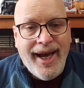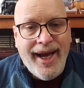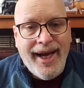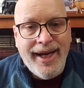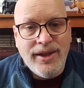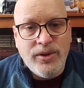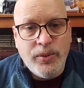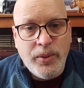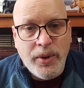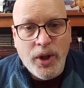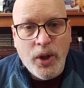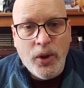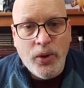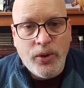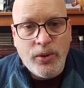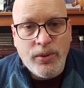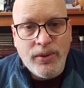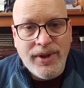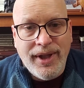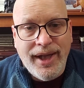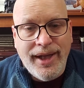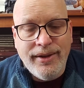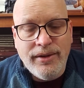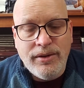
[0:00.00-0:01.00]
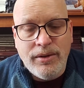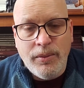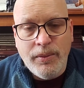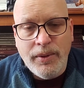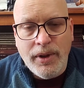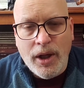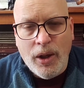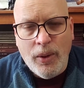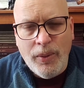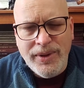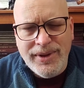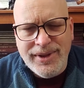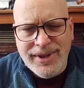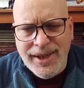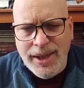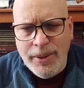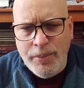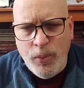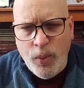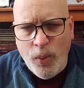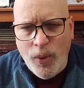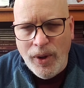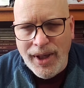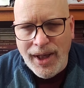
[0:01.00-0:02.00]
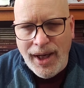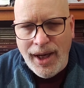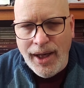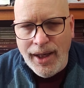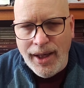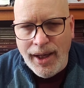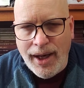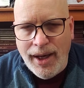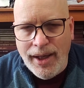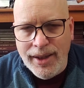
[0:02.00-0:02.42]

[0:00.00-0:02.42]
As we go through Lent, we always keep one eye